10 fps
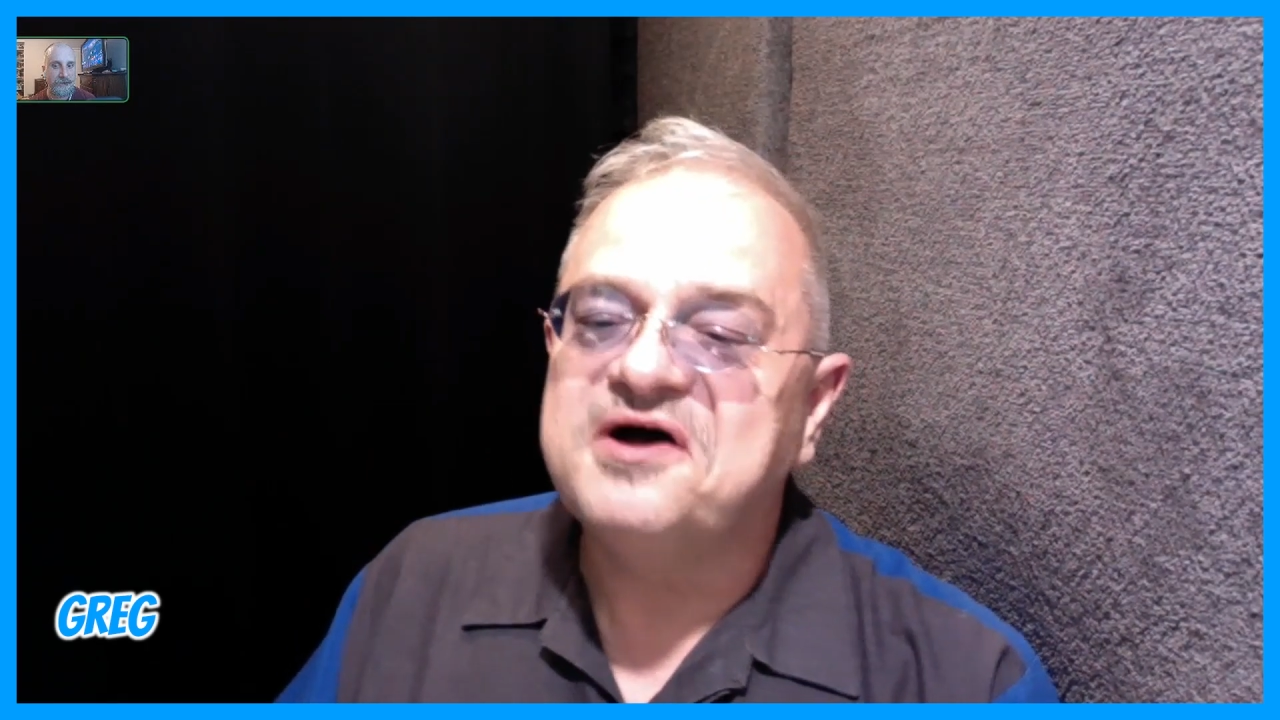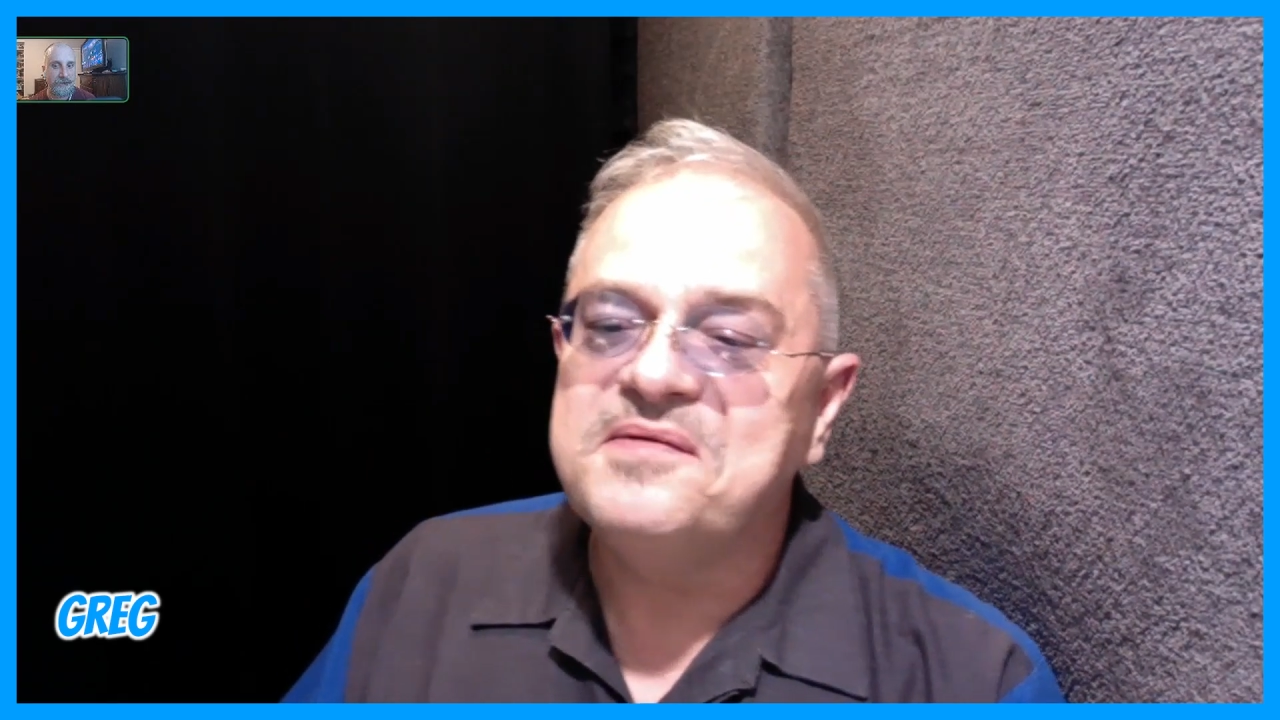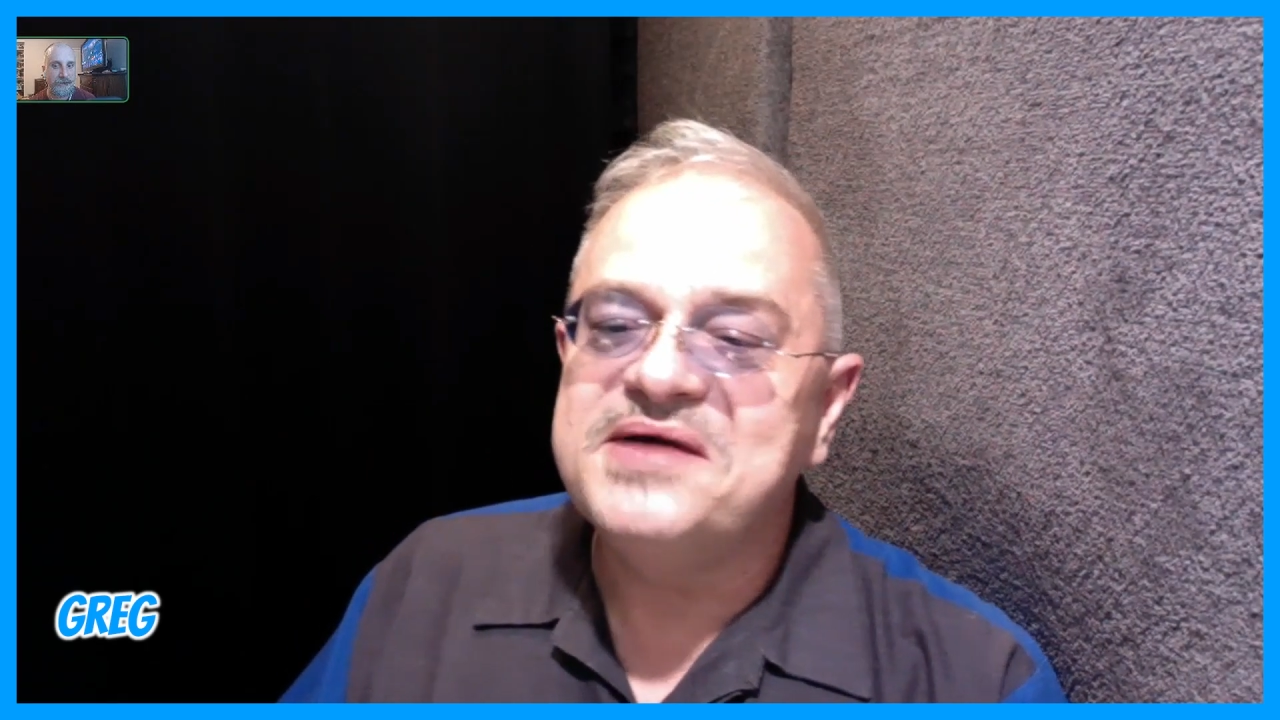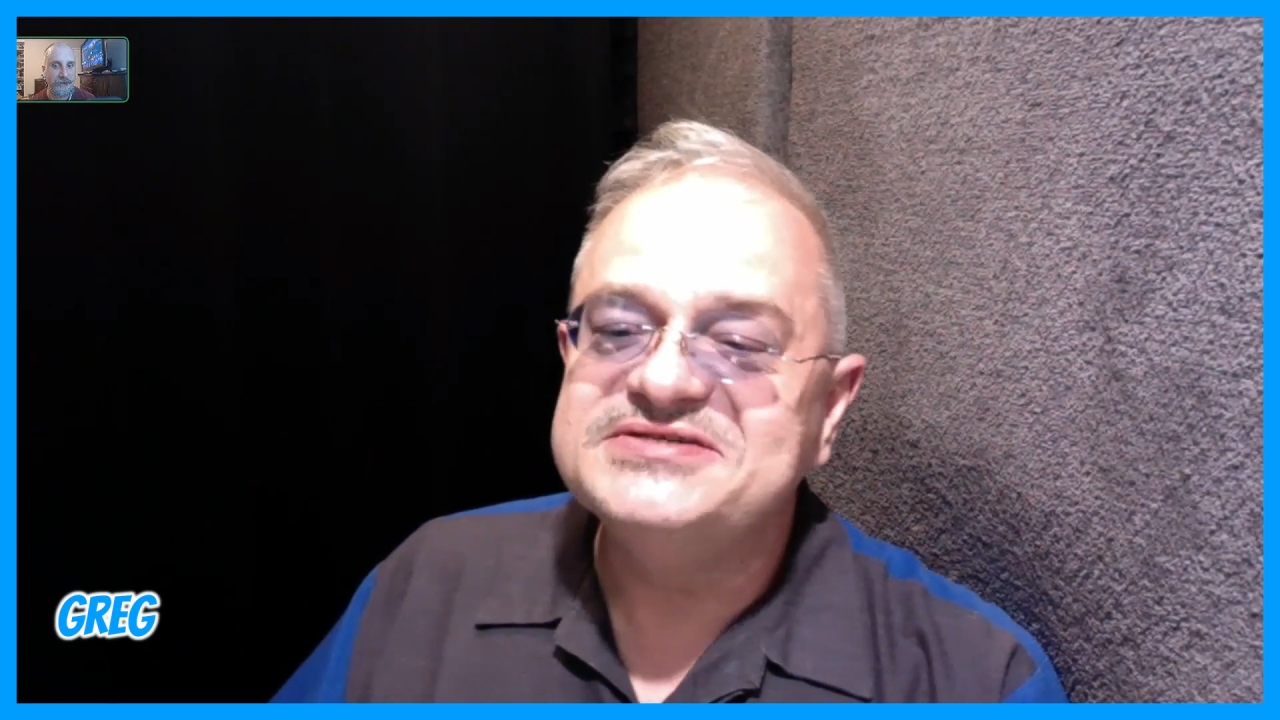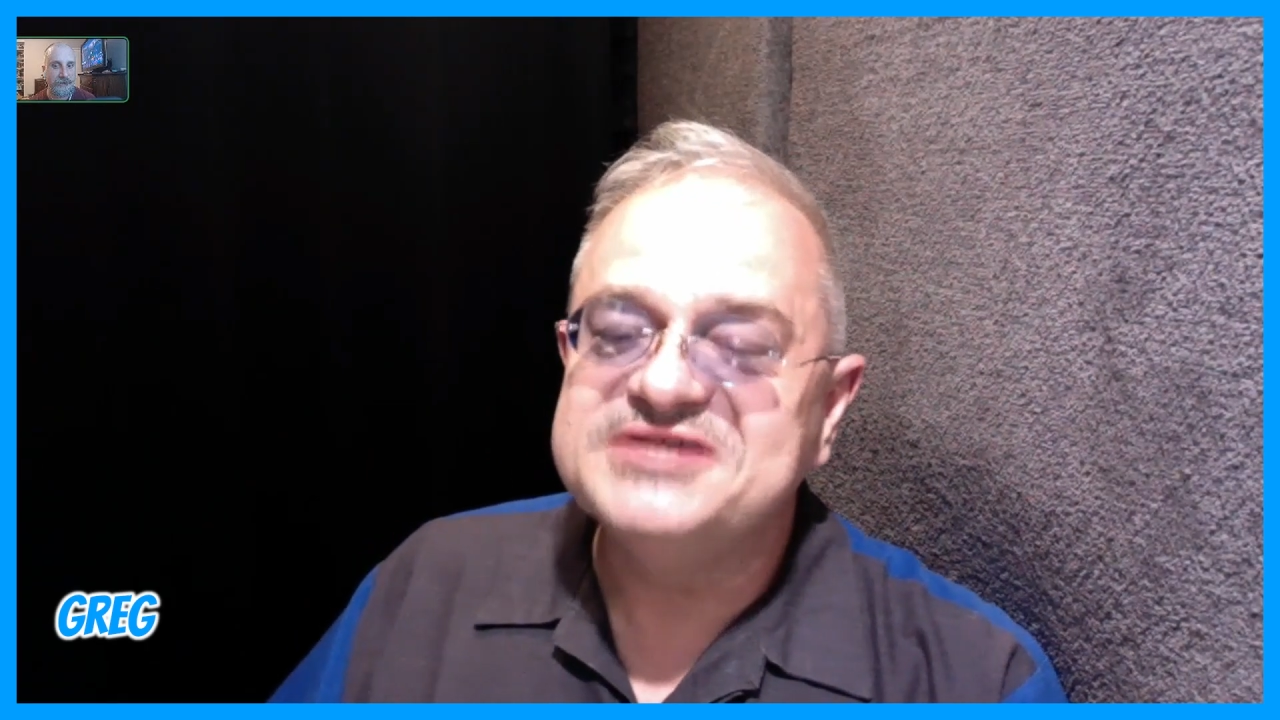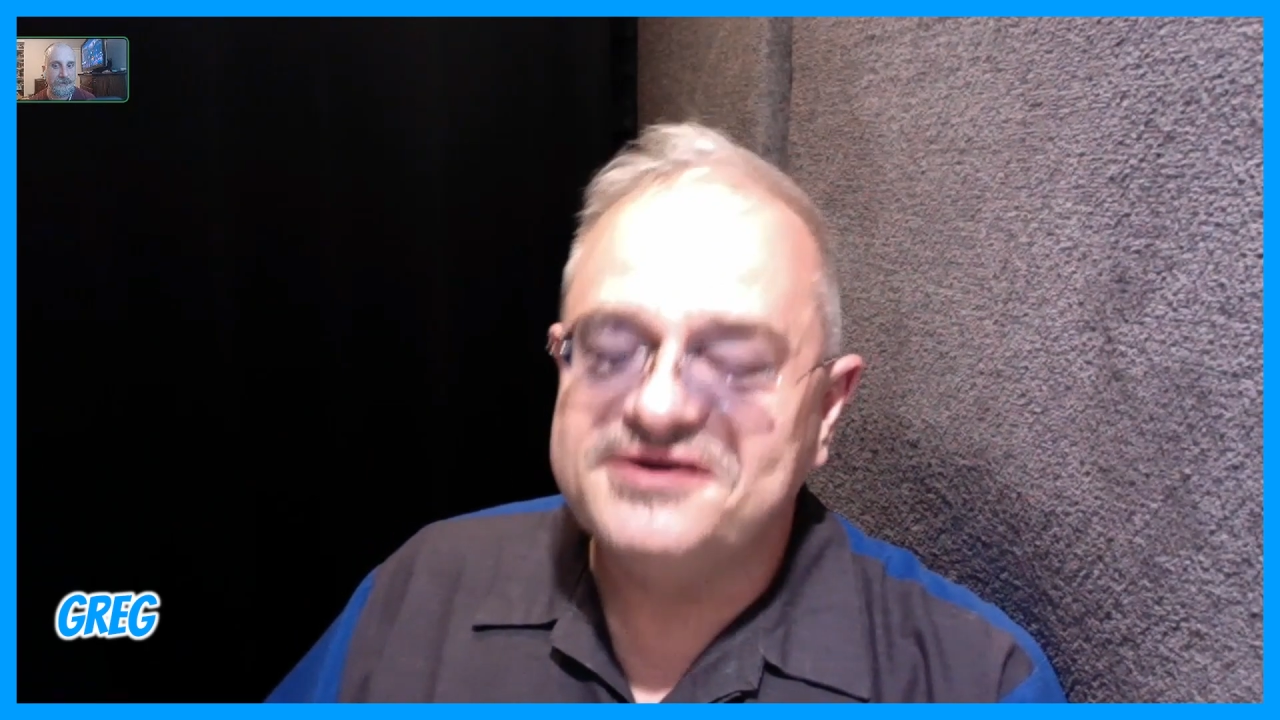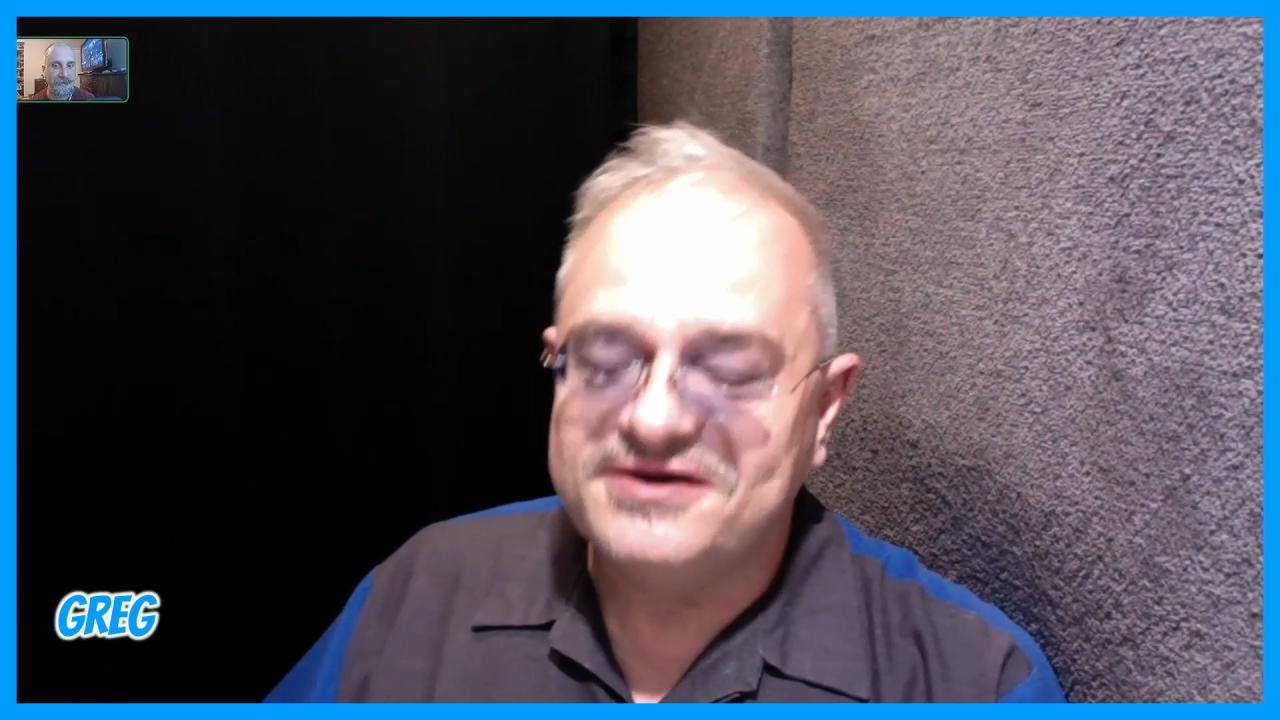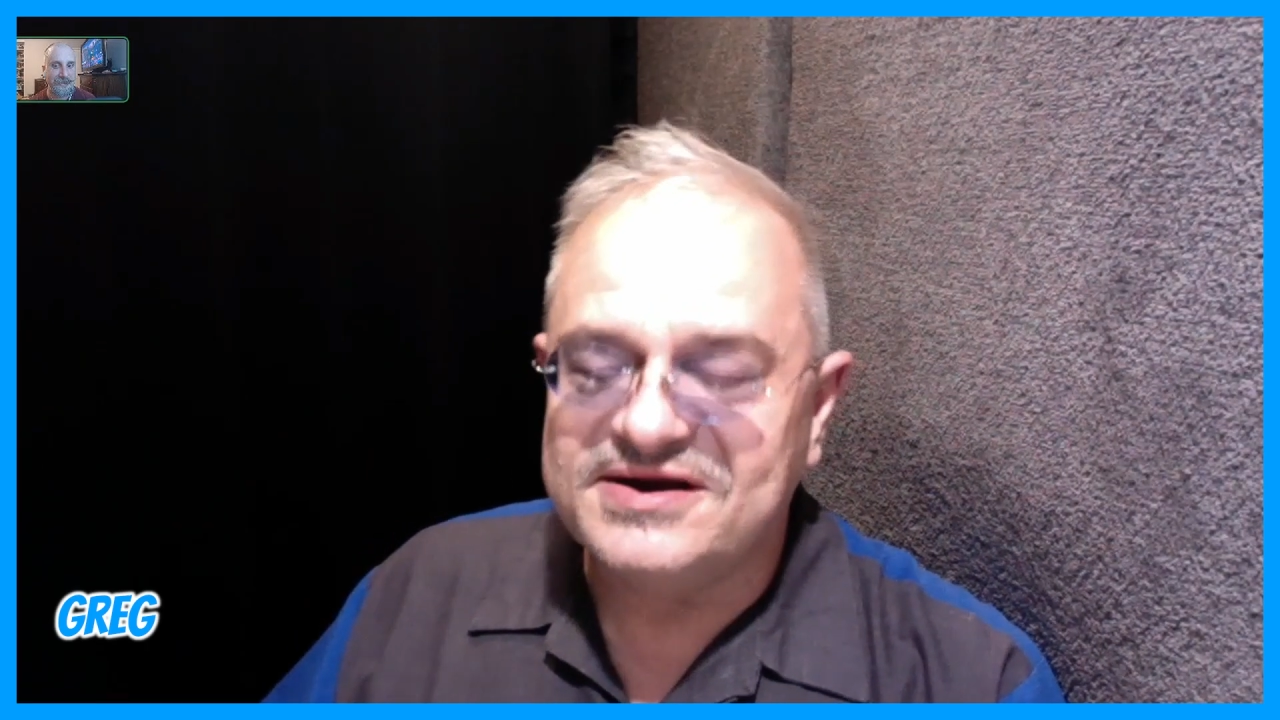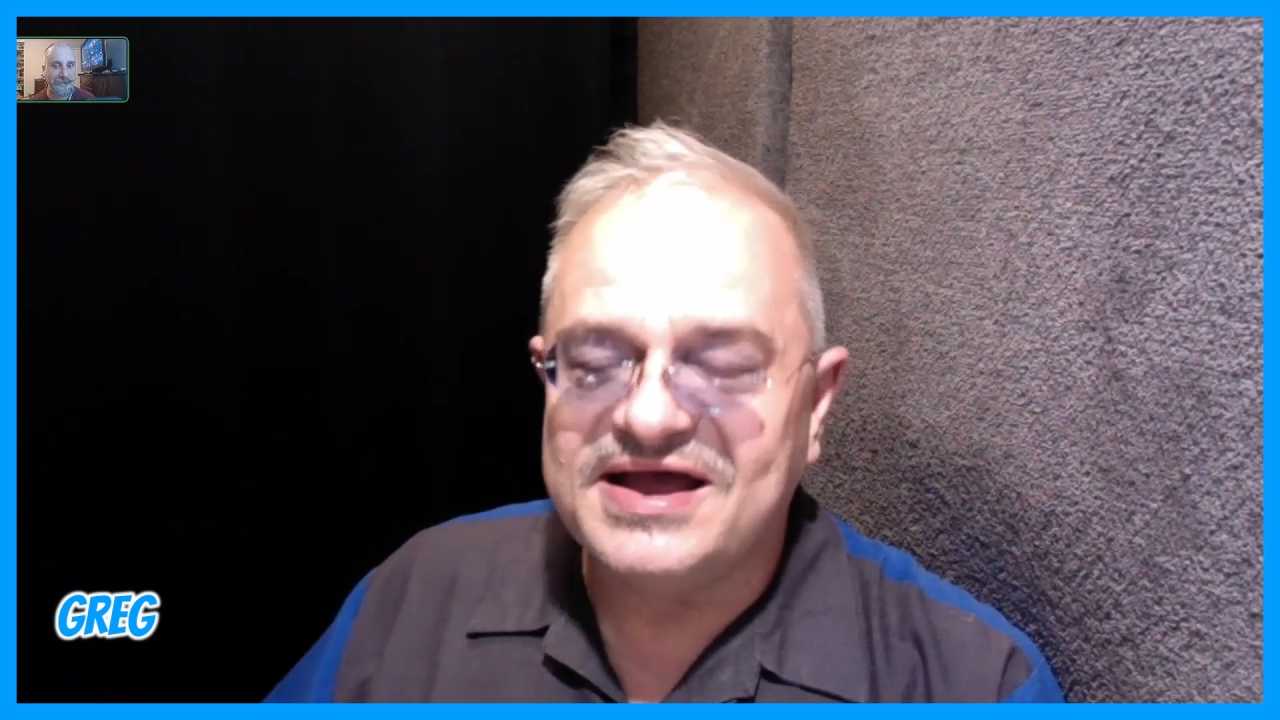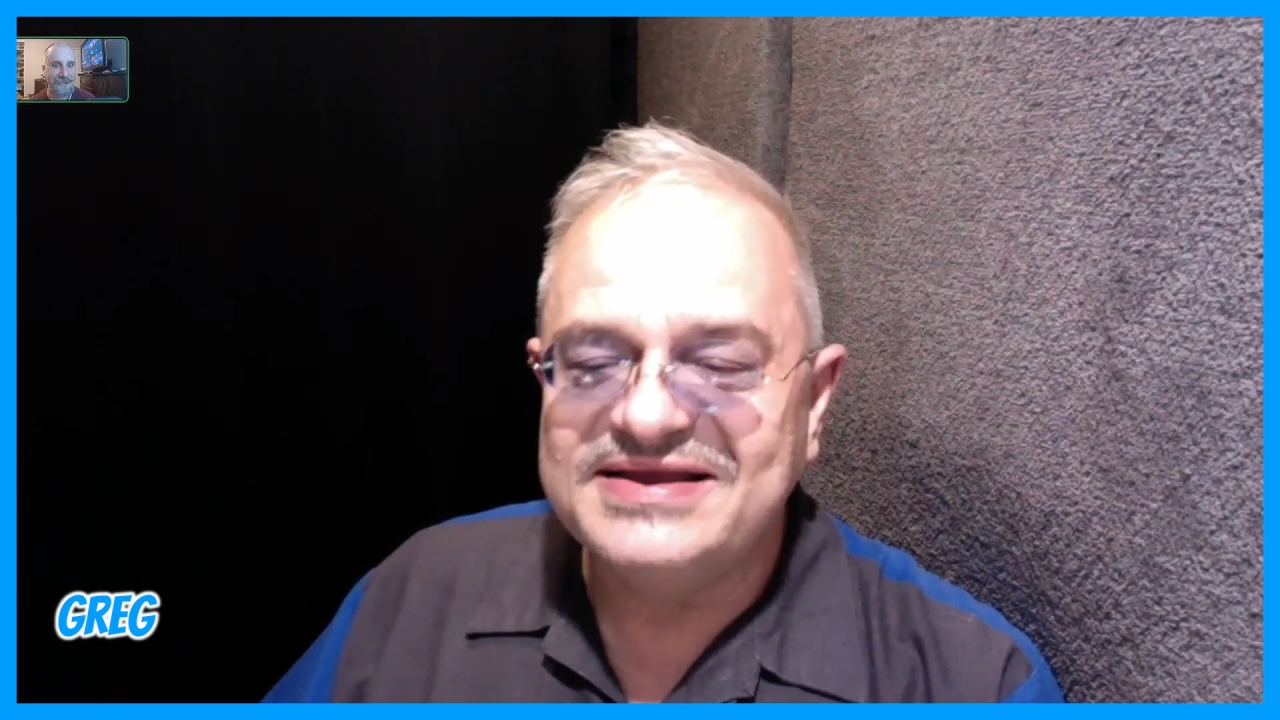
So it's always